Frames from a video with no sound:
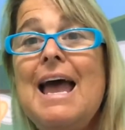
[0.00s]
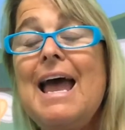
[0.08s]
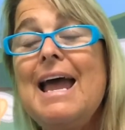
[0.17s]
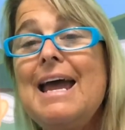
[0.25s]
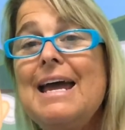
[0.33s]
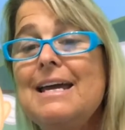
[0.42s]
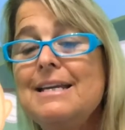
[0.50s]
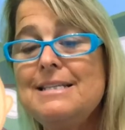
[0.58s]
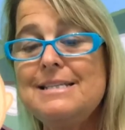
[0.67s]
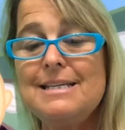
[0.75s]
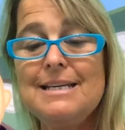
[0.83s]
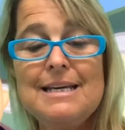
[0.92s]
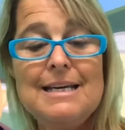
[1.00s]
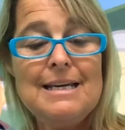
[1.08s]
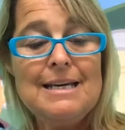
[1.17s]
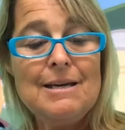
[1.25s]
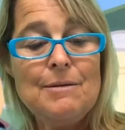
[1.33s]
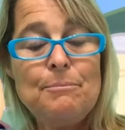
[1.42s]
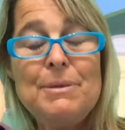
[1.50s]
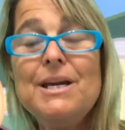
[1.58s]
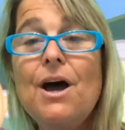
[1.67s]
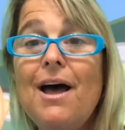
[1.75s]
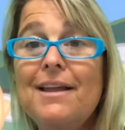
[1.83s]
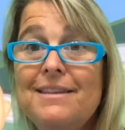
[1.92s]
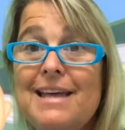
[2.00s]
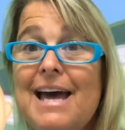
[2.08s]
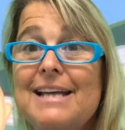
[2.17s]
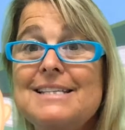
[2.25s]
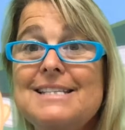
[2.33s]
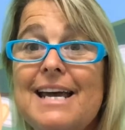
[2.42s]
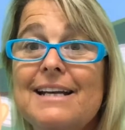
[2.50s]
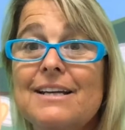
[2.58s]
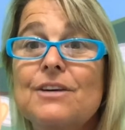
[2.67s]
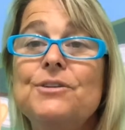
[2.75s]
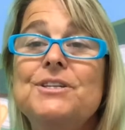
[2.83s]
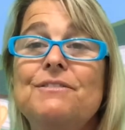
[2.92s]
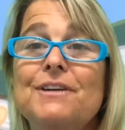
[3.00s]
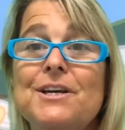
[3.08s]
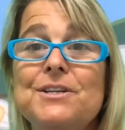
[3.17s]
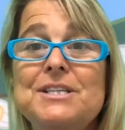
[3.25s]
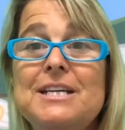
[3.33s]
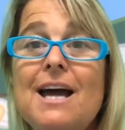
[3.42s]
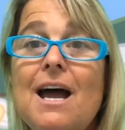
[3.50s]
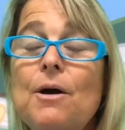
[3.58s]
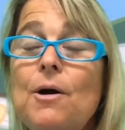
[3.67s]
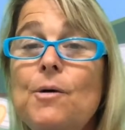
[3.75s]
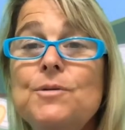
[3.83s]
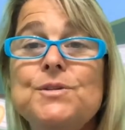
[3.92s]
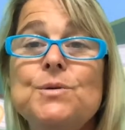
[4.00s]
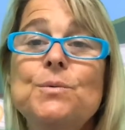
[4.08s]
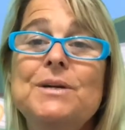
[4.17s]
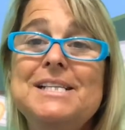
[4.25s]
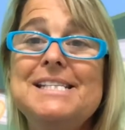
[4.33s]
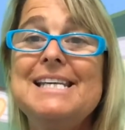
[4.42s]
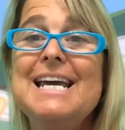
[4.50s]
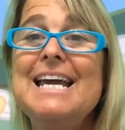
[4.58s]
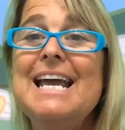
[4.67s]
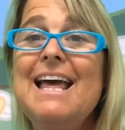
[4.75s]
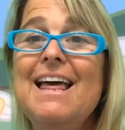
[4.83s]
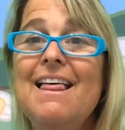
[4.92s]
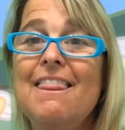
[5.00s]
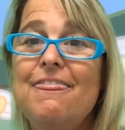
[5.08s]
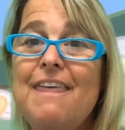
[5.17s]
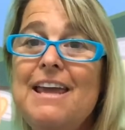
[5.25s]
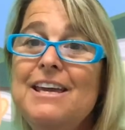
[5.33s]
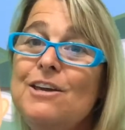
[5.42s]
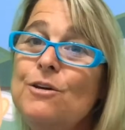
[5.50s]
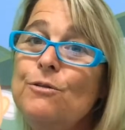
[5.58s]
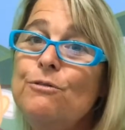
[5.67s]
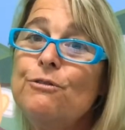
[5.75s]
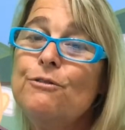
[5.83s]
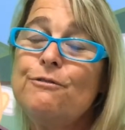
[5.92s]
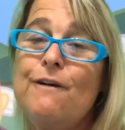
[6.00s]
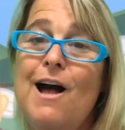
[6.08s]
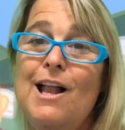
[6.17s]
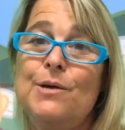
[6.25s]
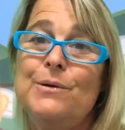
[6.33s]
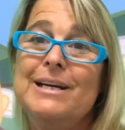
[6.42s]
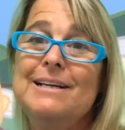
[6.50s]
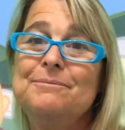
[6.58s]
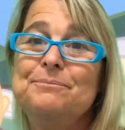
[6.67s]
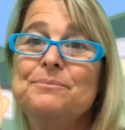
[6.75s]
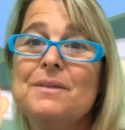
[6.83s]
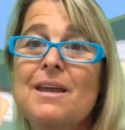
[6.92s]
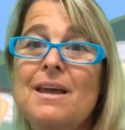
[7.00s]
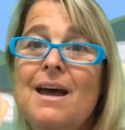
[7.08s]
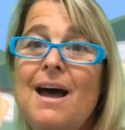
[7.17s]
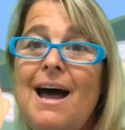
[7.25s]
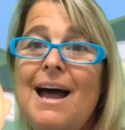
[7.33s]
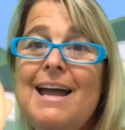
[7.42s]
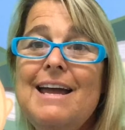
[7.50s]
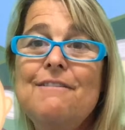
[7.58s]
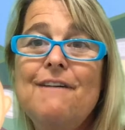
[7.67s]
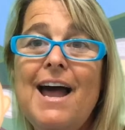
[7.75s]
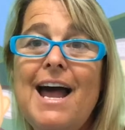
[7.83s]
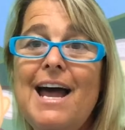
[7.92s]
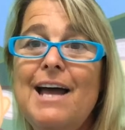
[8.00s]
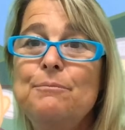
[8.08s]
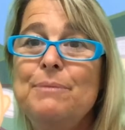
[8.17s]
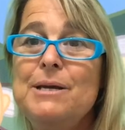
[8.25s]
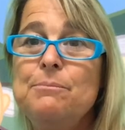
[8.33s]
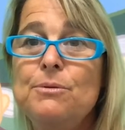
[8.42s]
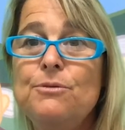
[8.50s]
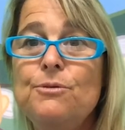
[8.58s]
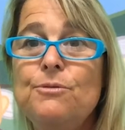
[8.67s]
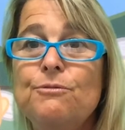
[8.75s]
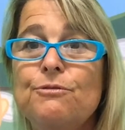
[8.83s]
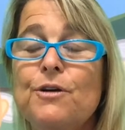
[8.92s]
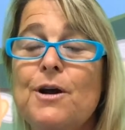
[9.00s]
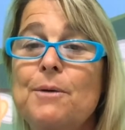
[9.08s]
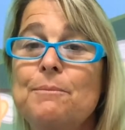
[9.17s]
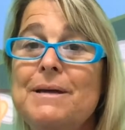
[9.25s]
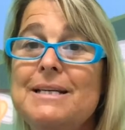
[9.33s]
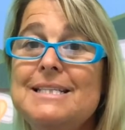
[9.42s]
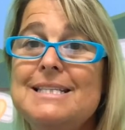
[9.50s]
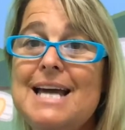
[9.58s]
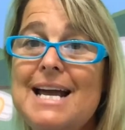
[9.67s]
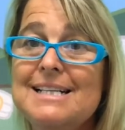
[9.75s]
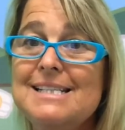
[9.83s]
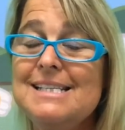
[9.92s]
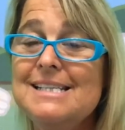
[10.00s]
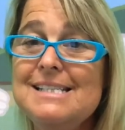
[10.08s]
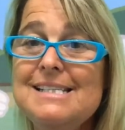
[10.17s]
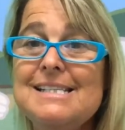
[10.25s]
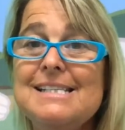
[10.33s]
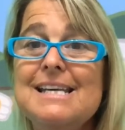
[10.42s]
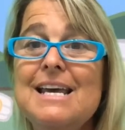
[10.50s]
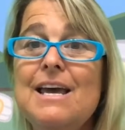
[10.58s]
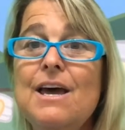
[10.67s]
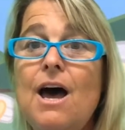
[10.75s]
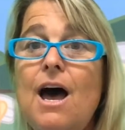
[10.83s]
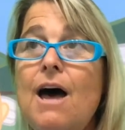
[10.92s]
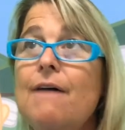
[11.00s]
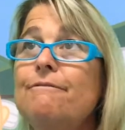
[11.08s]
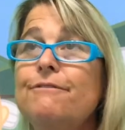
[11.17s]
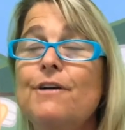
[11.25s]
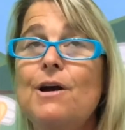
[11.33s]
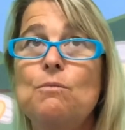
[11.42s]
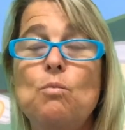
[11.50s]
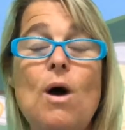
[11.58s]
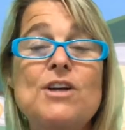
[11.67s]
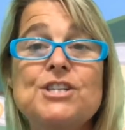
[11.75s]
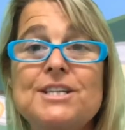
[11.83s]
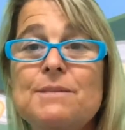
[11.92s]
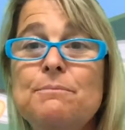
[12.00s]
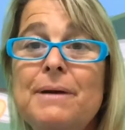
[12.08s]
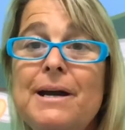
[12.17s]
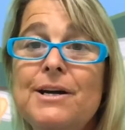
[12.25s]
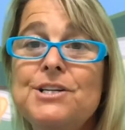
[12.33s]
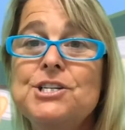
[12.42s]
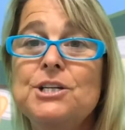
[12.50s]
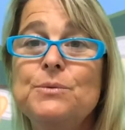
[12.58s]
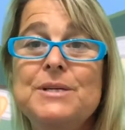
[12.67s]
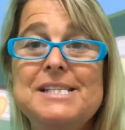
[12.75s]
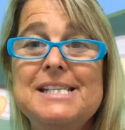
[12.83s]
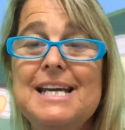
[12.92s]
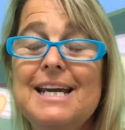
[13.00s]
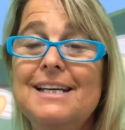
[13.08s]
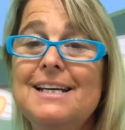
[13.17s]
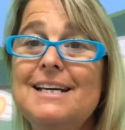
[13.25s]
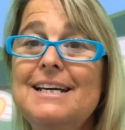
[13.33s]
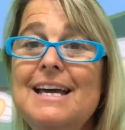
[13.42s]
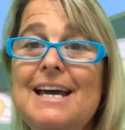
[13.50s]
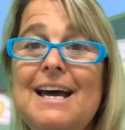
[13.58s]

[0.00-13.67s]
And beyond that technical difficulty, I also want to say thank you for following. I have had people from Texas, from Washington Parish, Louisiana,